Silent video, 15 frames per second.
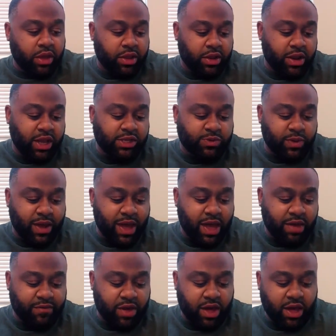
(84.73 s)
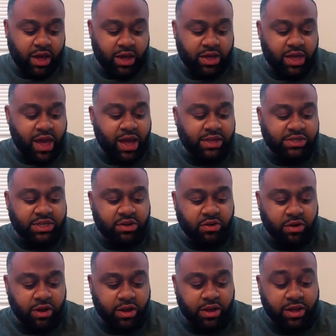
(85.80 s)
Next we have a uh, Catch,
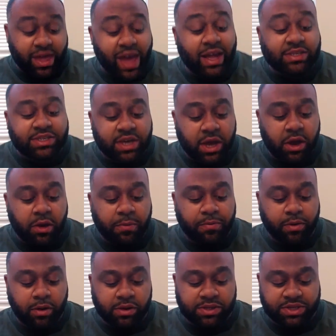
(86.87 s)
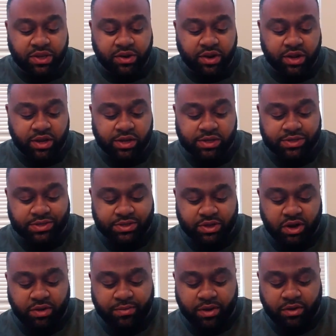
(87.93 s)
Catch Co Pro Series
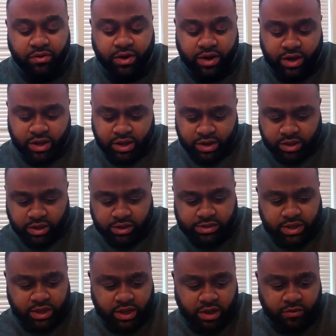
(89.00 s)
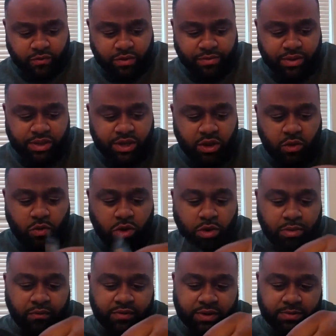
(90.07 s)
Tournament Grade. Looks like a ribbon tail
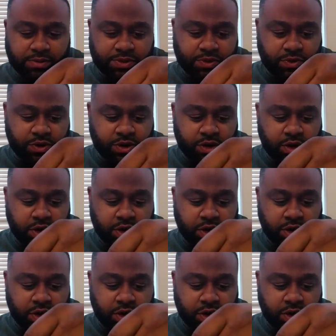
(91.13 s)
worm of some sort.